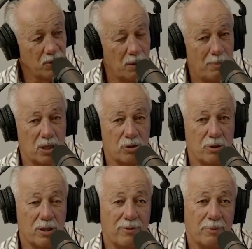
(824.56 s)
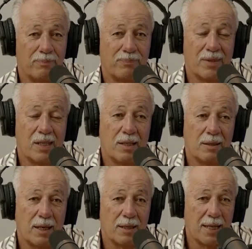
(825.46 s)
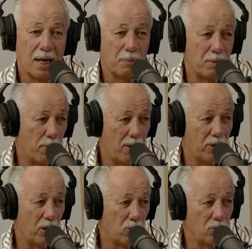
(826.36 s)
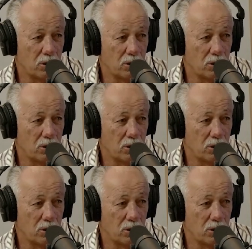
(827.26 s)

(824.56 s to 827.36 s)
I bashed three of them. They attacked my brother-in-law,